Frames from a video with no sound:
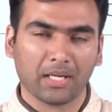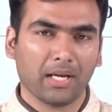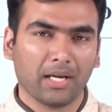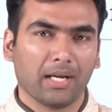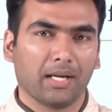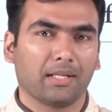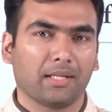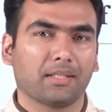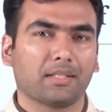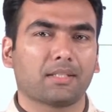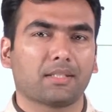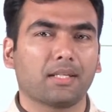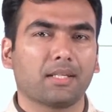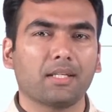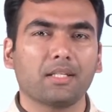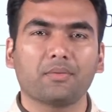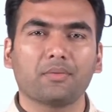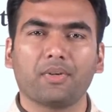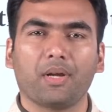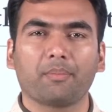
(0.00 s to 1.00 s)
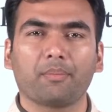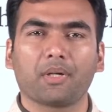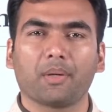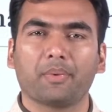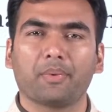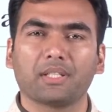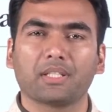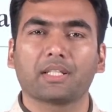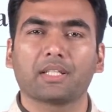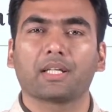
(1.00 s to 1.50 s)
In this series, we have
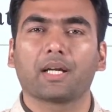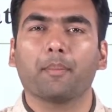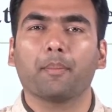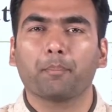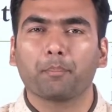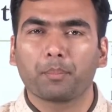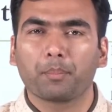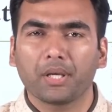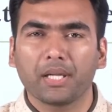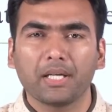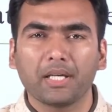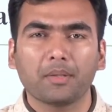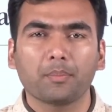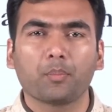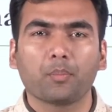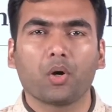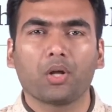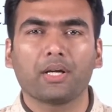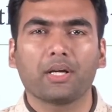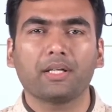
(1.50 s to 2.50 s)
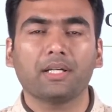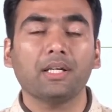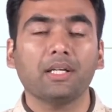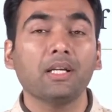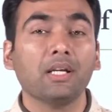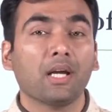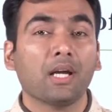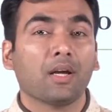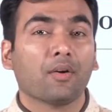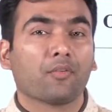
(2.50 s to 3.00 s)
covered the complete
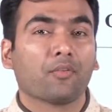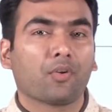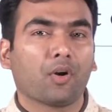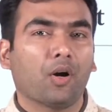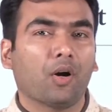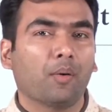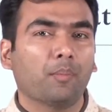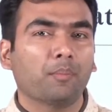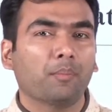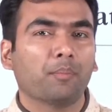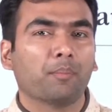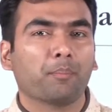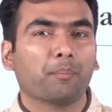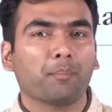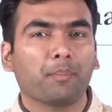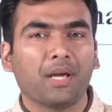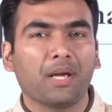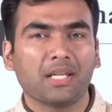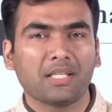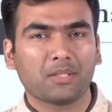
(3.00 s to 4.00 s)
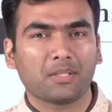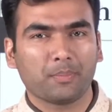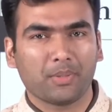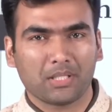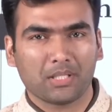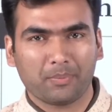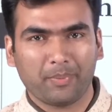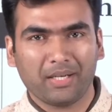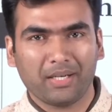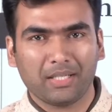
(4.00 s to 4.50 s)
polity from mains
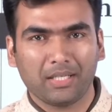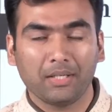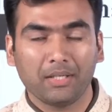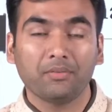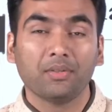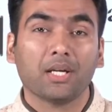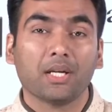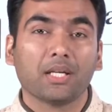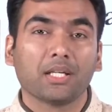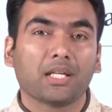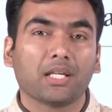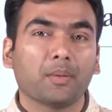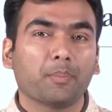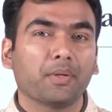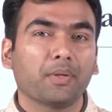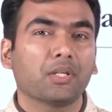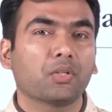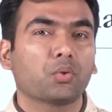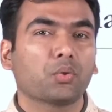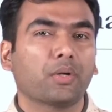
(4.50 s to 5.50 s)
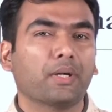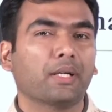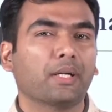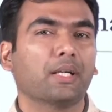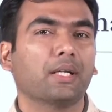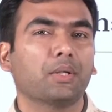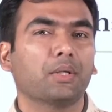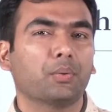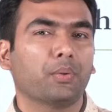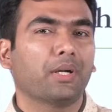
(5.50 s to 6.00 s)
perspective, keeping
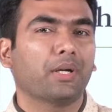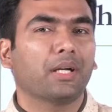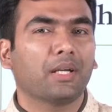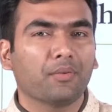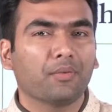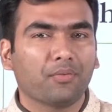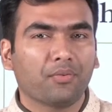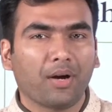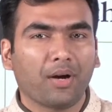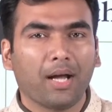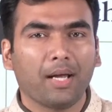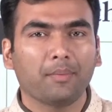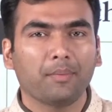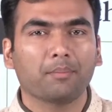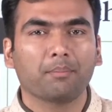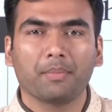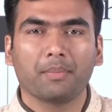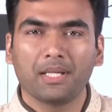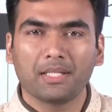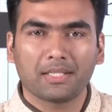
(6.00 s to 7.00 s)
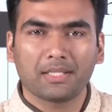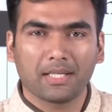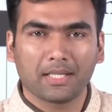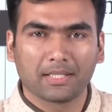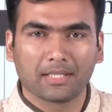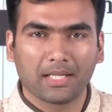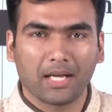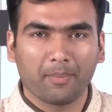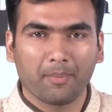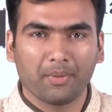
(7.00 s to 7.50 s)
2025 mains
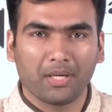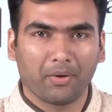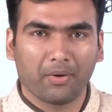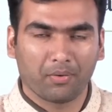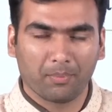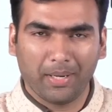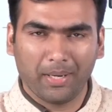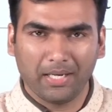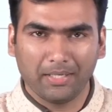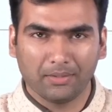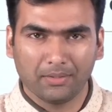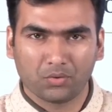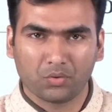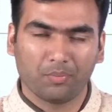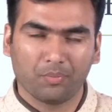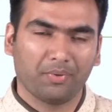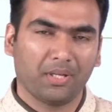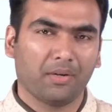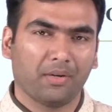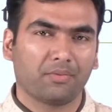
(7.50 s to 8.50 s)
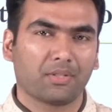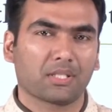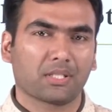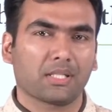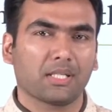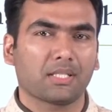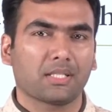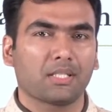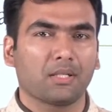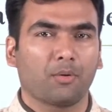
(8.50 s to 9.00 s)
exam in our mind. So we have
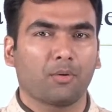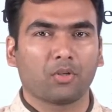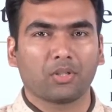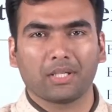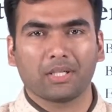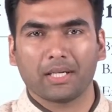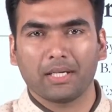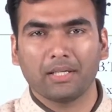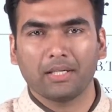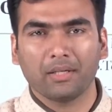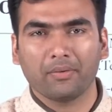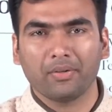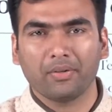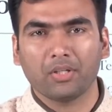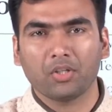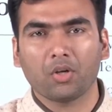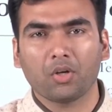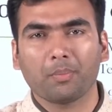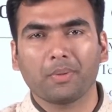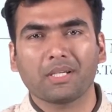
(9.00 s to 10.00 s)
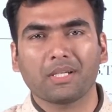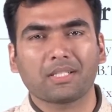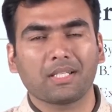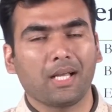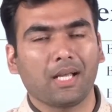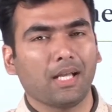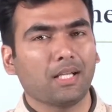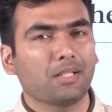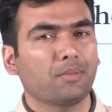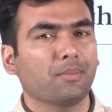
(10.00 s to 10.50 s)
discussed about the current affair topics
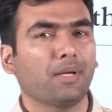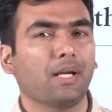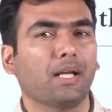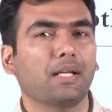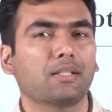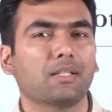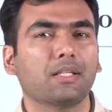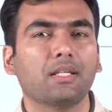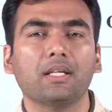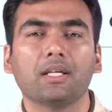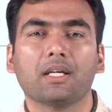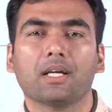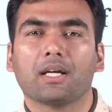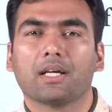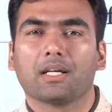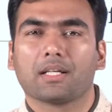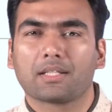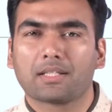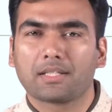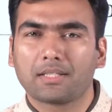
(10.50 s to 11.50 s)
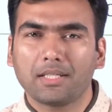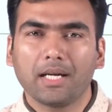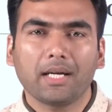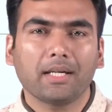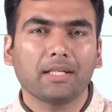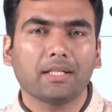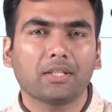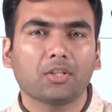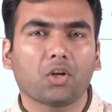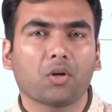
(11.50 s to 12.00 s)
as well as the
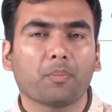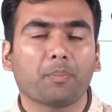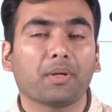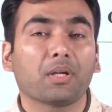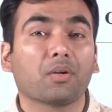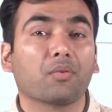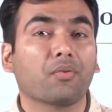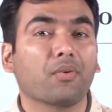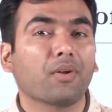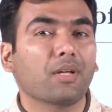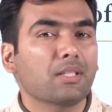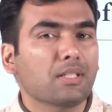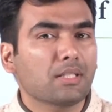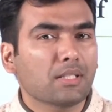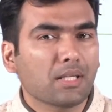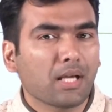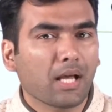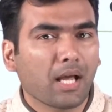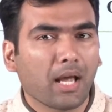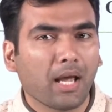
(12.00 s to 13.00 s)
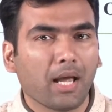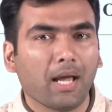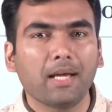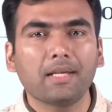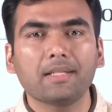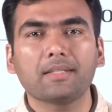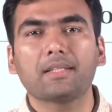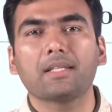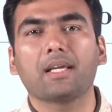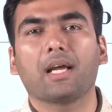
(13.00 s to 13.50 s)
static topic which
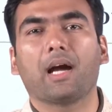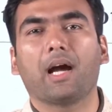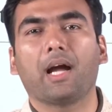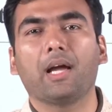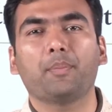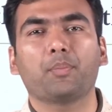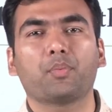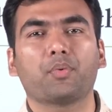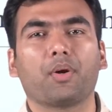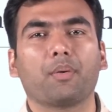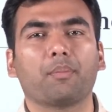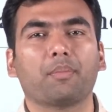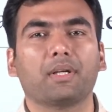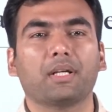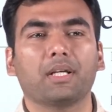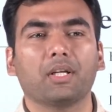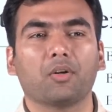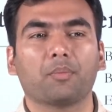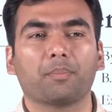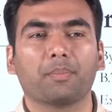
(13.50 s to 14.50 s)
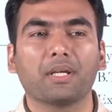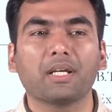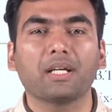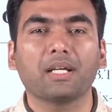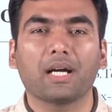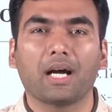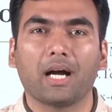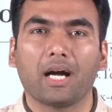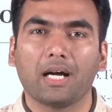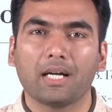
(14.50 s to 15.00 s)
has the high probability of
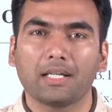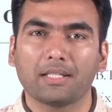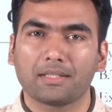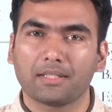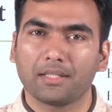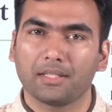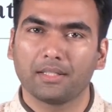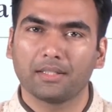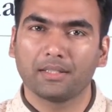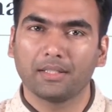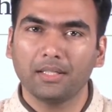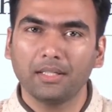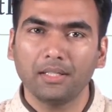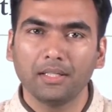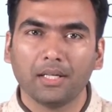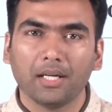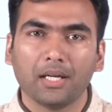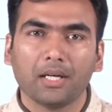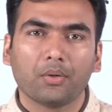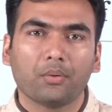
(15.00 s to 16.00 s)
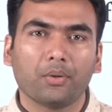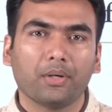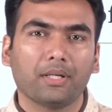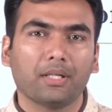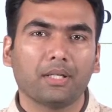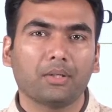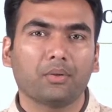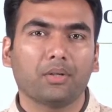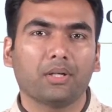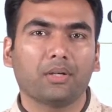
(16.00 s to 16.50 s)
being asked in the
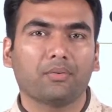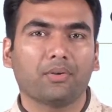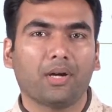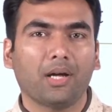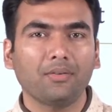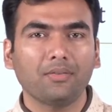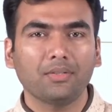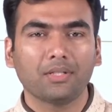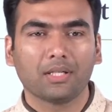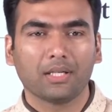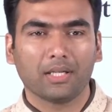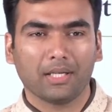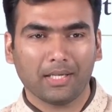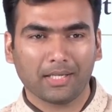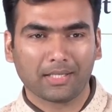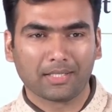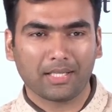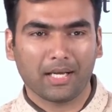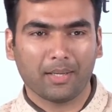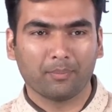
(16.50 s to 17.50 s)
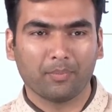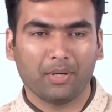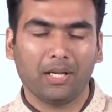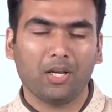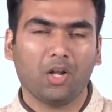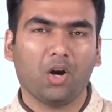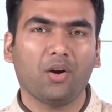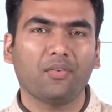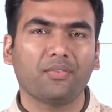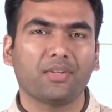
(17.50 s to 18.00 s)
2025 exam. And
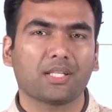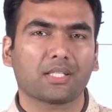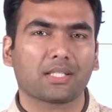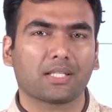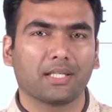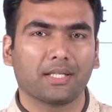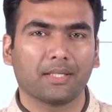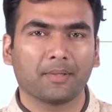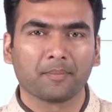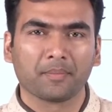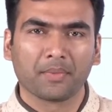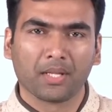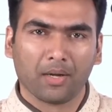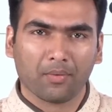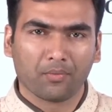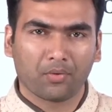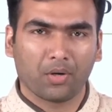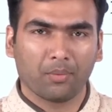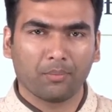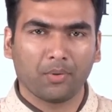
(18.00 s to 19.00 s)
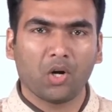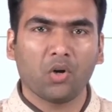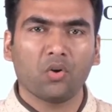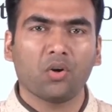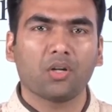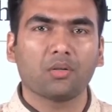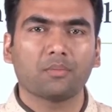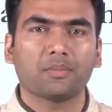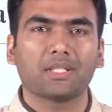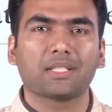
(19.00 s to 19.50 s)
obviously, from now
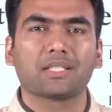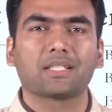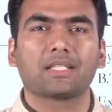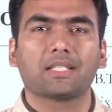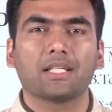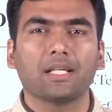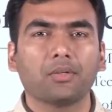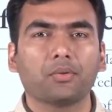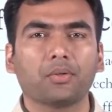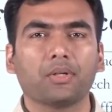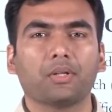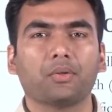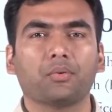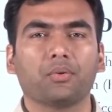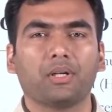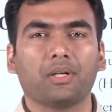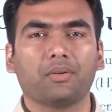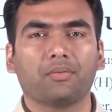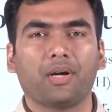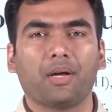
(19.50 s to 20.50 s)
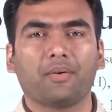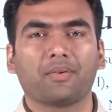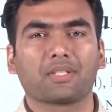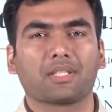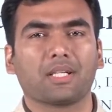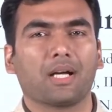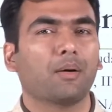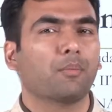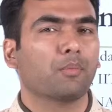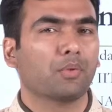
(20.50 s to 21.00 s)
onwards till 2025
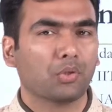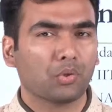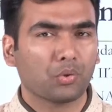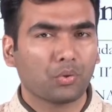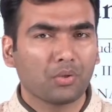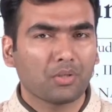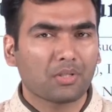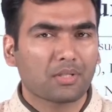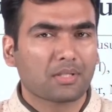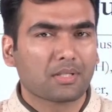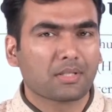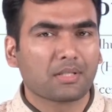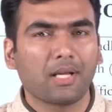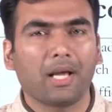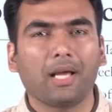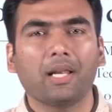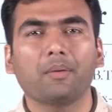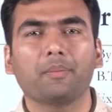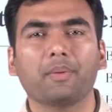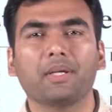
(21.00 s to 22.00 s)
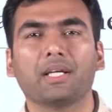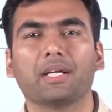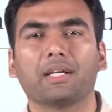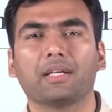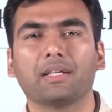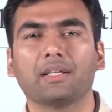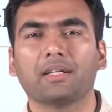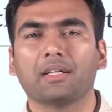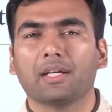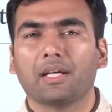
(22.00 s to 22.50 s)
exam, you shall be
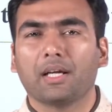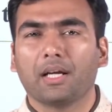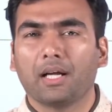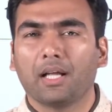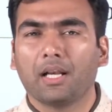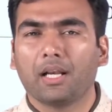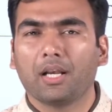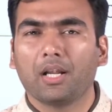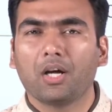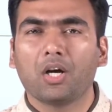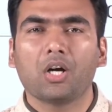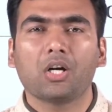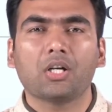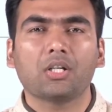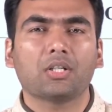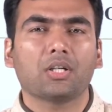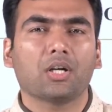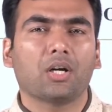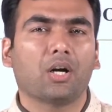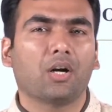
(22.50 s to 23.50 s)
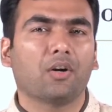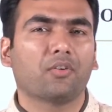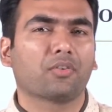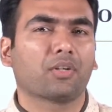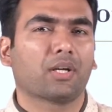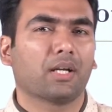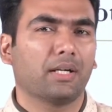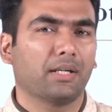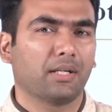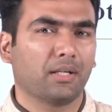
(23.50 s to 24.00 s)
getting a lot of
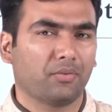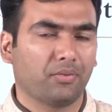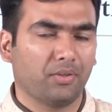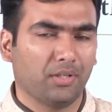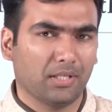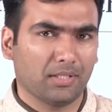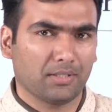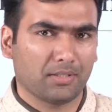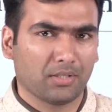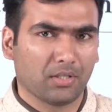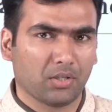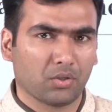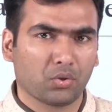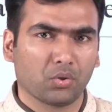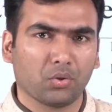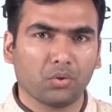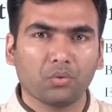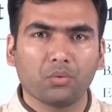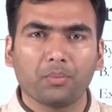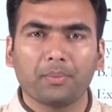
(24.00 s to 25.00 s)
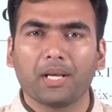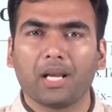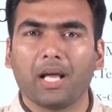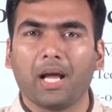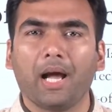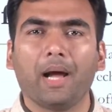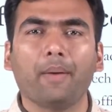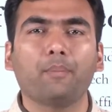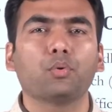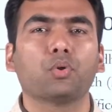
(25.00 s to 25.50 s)
current affairs. So you will
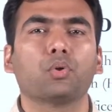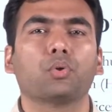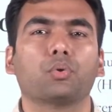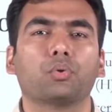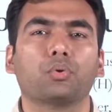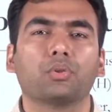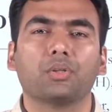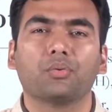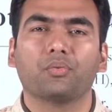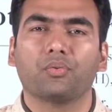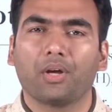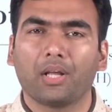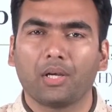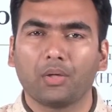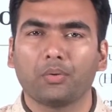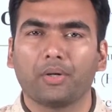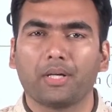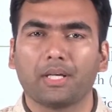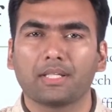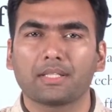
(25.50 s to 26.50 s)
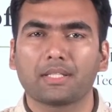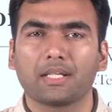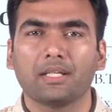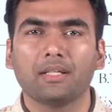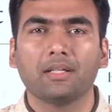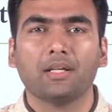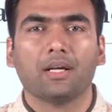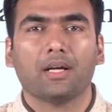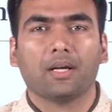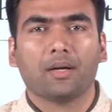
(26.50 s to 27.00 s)
have to do the value addition
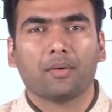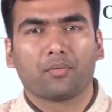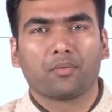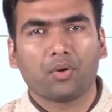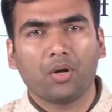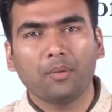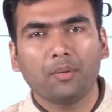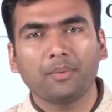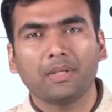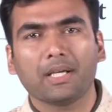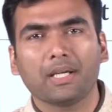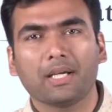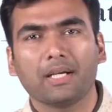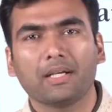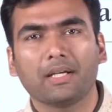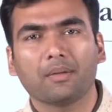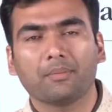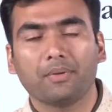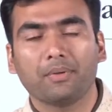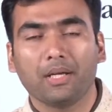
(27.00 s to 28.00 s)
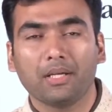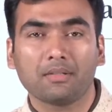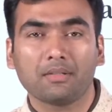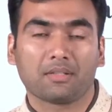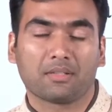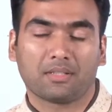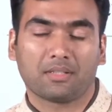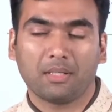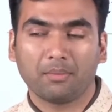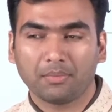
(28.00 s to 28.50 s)
from the current
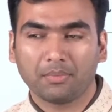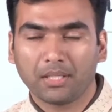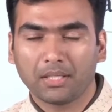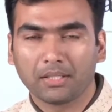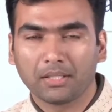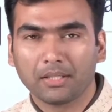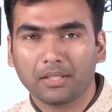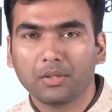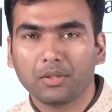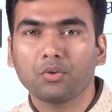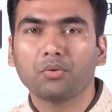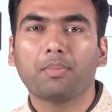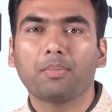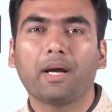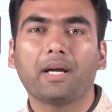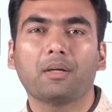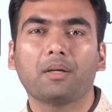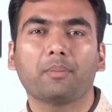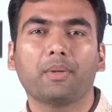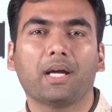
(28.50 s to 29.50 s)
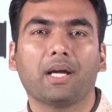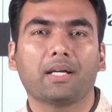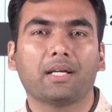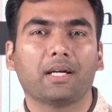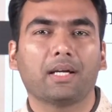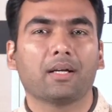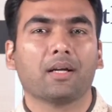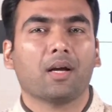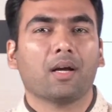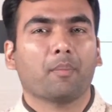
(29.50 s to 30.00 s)
affairs. Something new might be
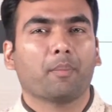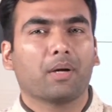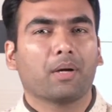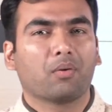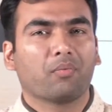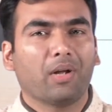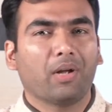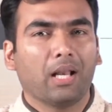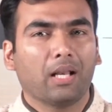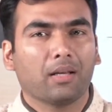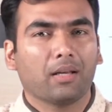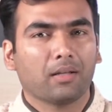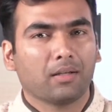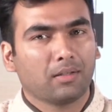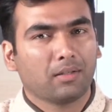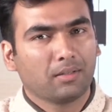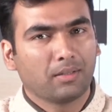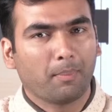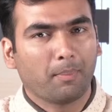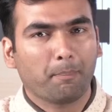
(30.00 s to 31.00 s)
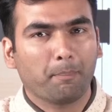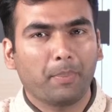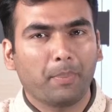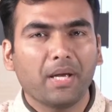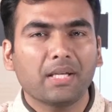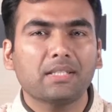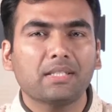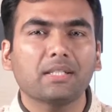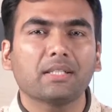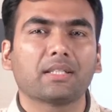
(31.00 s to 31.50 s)
added, but well, the
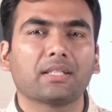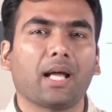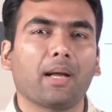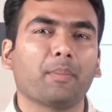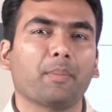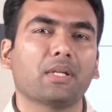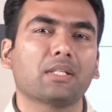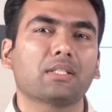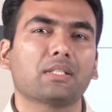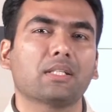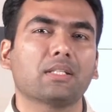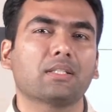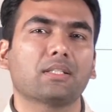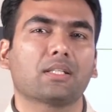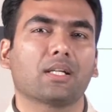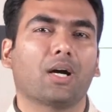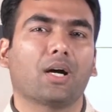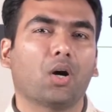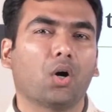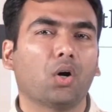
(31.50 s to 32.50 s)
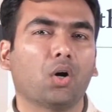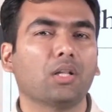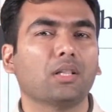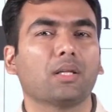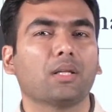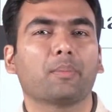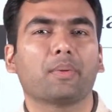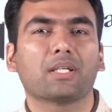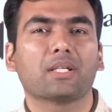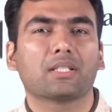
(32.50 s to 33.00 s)
basic dimensions, all the
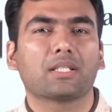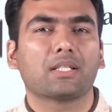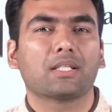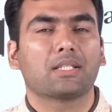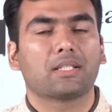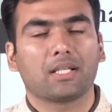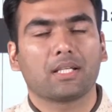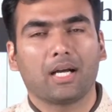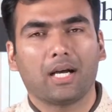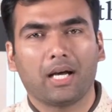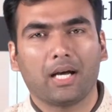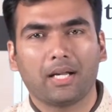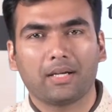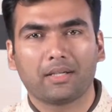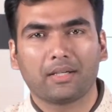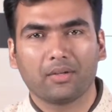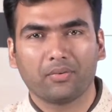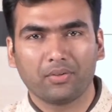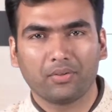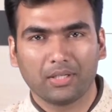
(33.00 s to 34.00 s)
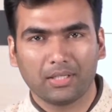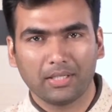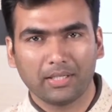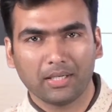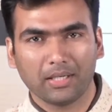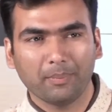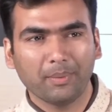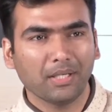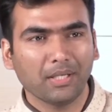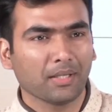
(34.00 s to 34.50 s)
bases are definitely
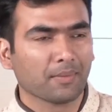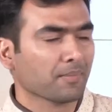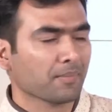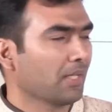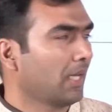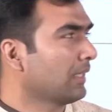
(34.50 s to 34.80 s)
covered.